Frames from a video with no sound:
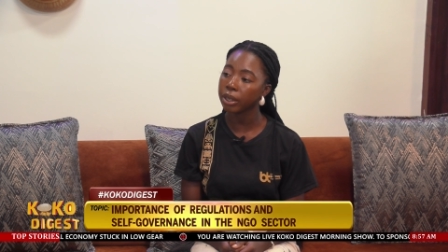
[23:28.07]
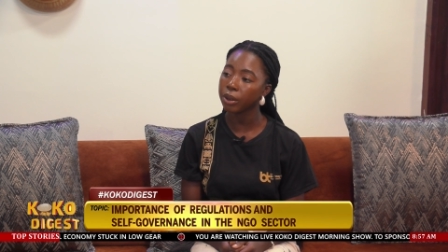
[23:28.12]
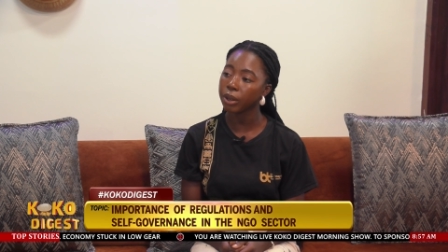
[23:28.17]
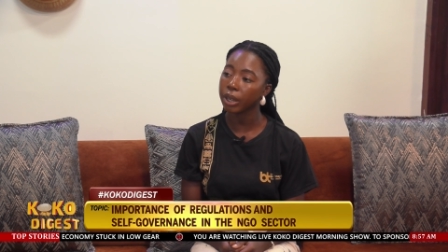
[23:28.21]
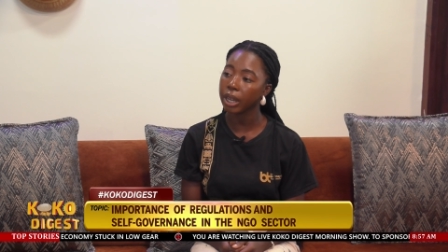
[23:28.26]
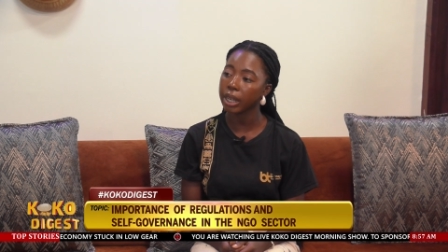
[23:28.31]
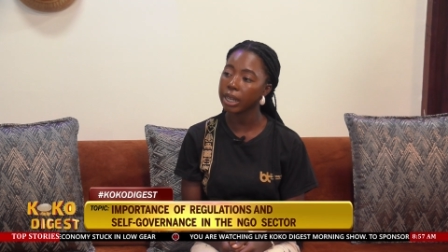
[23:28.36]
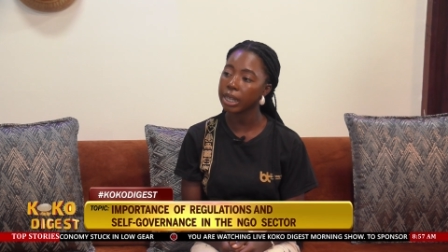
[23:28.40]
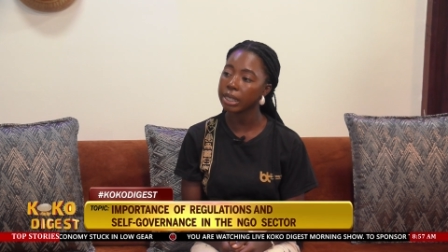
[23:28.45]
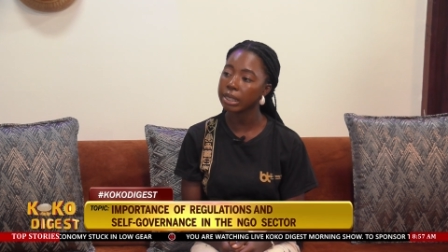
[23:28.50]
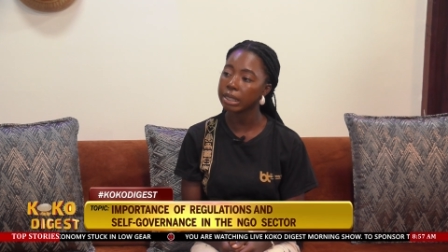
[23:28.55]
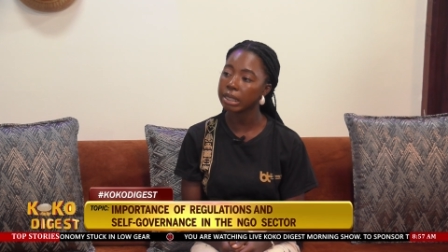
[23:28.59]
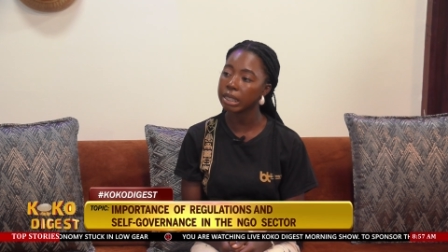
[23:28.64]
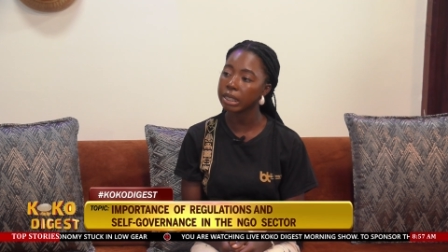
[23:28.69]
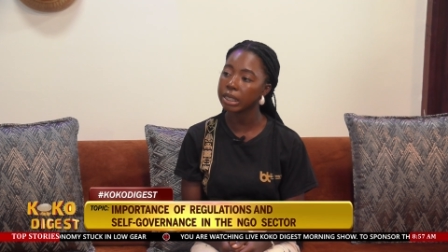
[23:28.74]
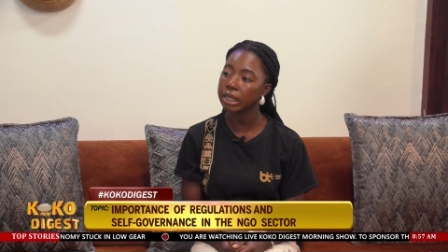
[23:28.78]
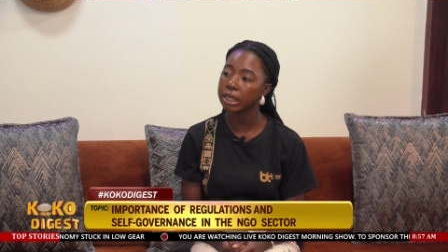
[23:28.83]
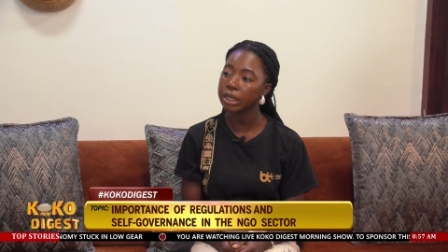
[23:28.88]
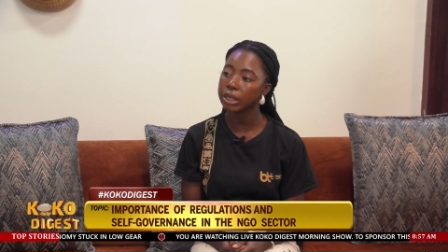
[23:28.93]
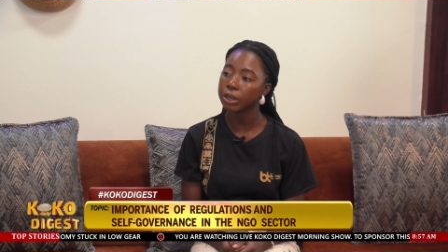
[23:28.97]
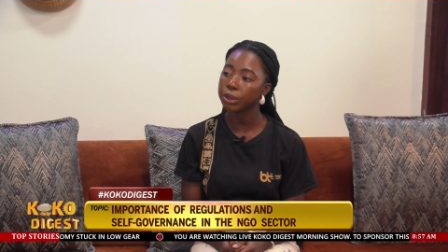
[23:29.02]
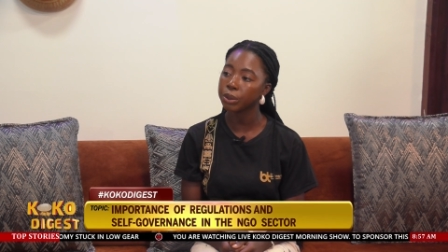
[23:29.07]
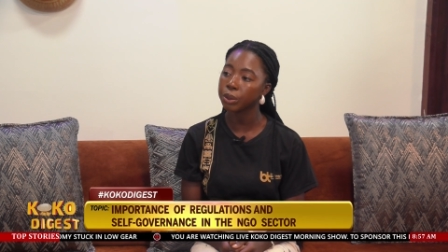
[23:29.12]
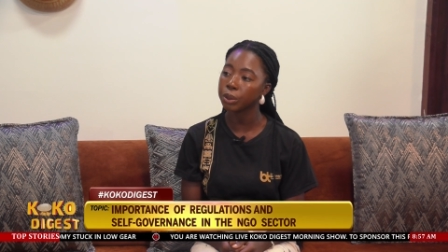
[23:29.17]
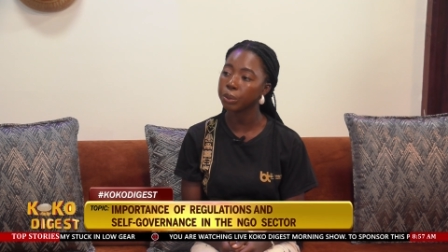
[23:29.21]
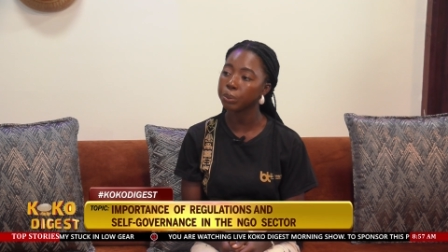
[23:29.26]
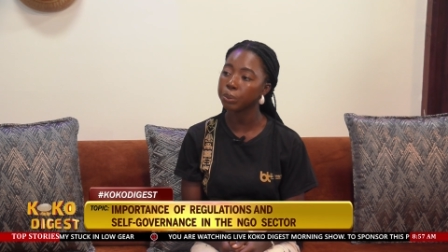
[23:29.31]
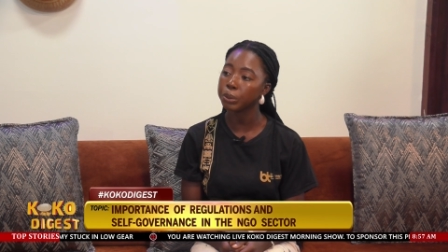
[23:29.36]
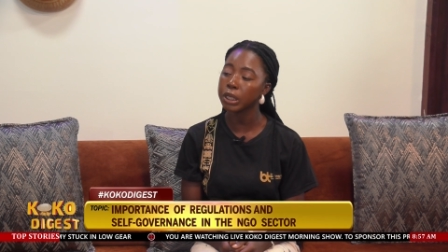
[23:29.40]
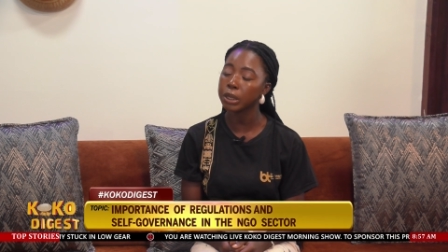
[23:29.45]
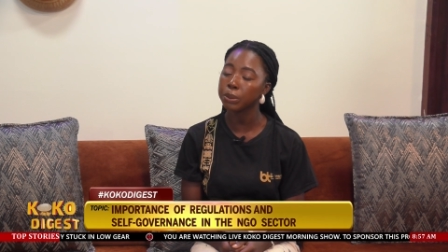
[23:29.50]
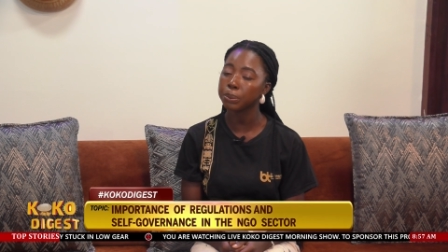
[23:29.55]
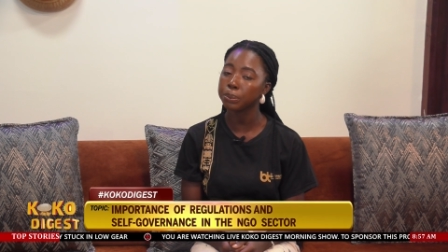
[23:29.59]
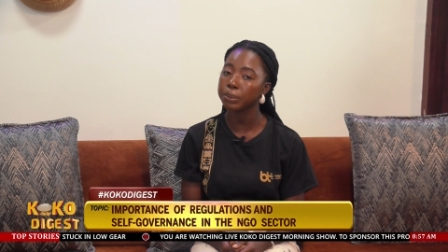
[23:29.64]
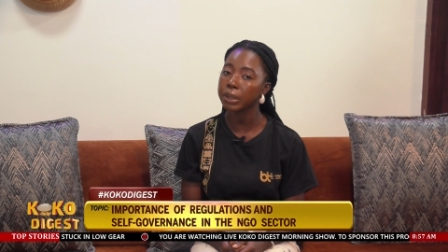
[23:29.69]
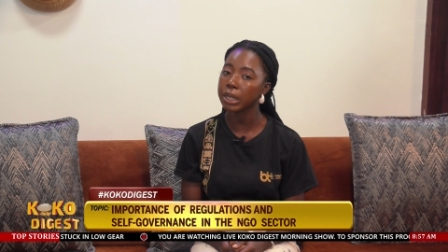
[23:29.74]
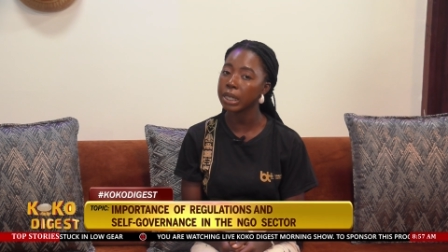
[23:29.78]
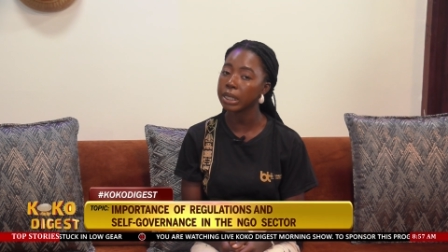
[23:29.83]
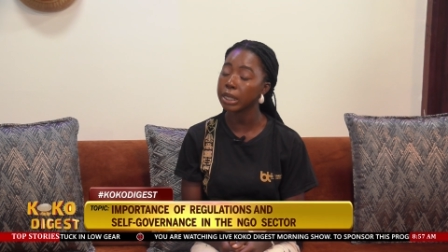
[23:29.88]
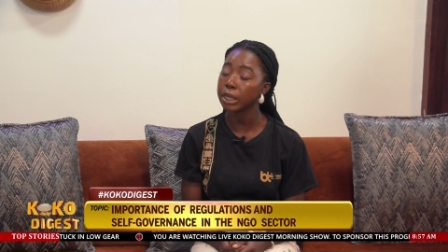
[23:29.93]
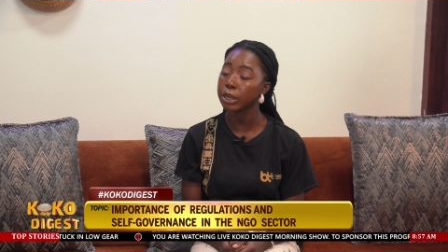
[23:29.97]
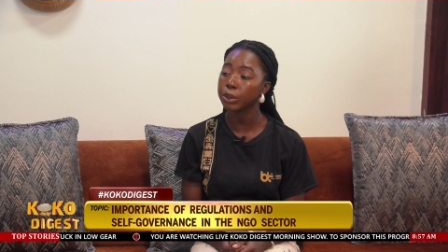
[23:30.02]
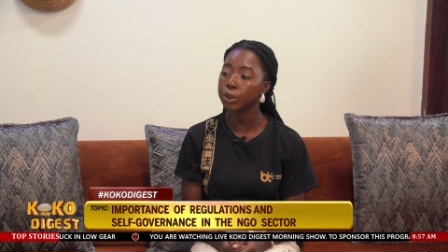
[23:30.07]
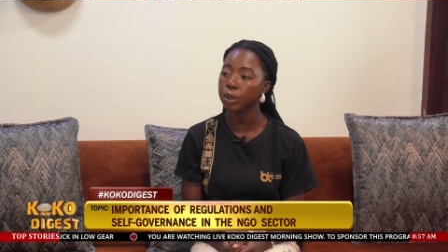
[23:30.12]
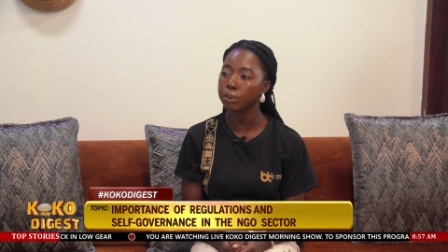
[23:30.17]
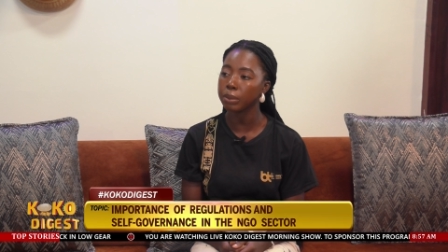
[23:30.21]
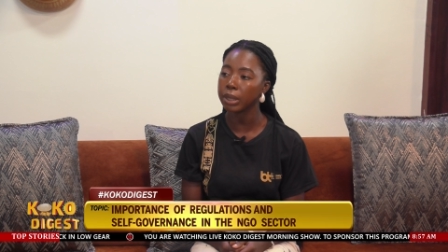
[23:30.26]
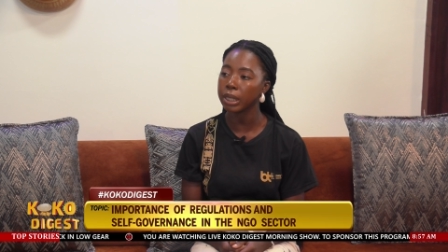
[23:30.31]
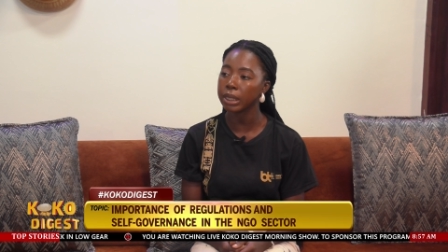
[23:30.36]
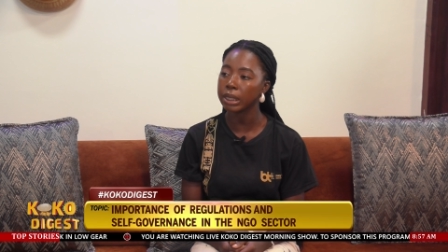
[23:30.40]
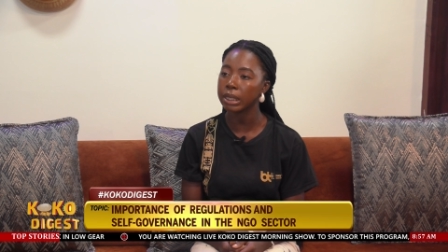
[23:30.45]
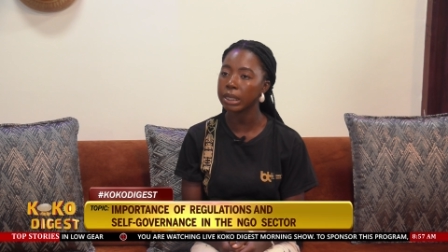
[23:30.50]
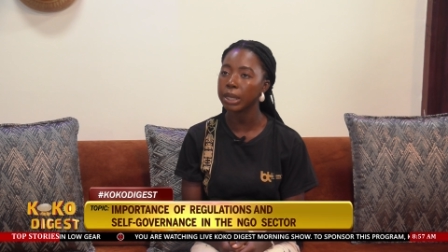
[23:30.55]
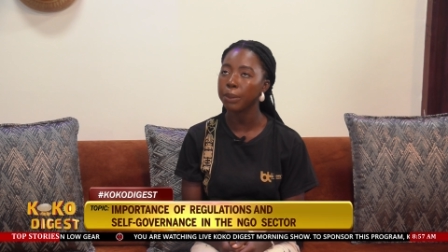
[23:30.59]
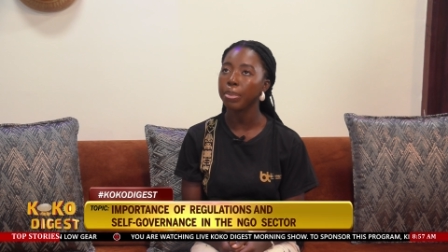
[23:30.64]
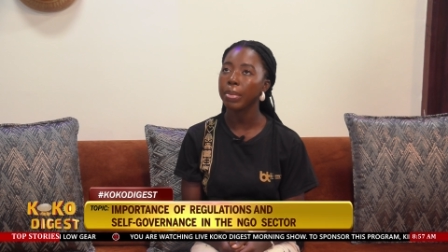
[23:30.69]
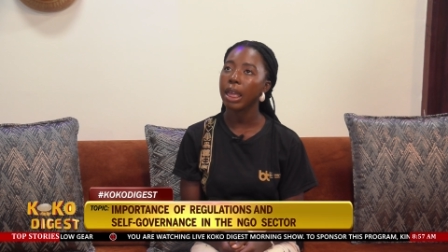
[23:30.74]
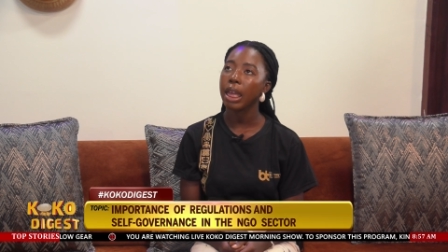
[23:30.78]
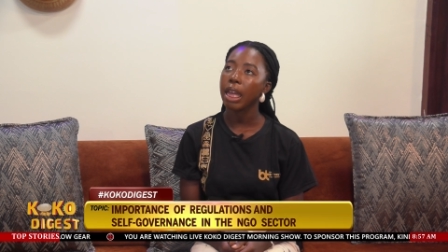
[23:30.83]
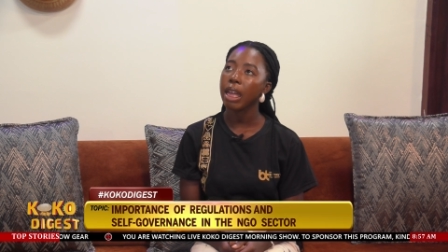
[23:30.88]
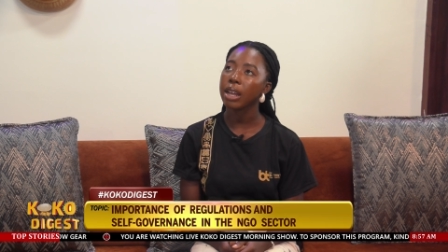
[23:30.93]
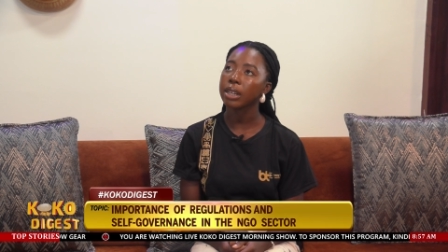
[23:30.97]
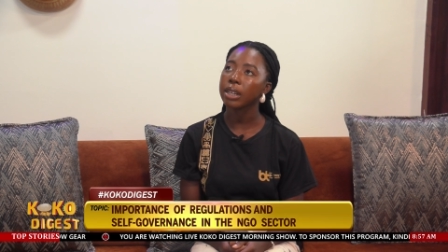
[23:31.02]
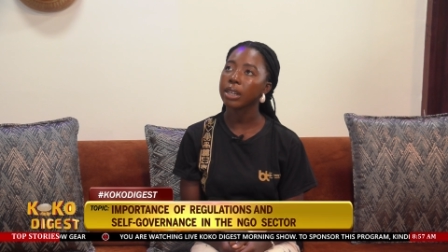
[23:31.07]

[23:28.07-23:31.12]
either organizations okay. or persons or bodies.